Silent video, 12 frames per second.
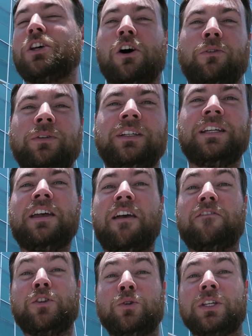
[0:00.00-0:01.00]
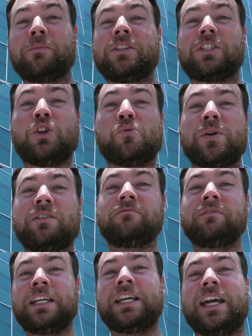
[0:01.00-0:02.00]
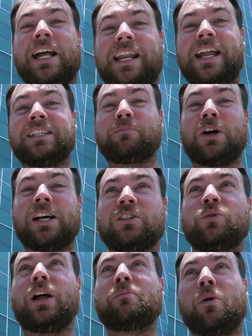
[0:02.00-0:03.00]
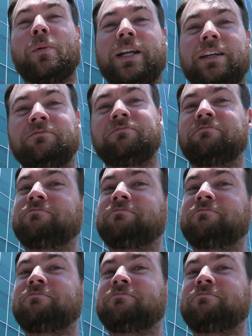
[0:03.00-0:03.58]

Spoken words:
So, if you do something stupid and it ends up costing you a lot more money,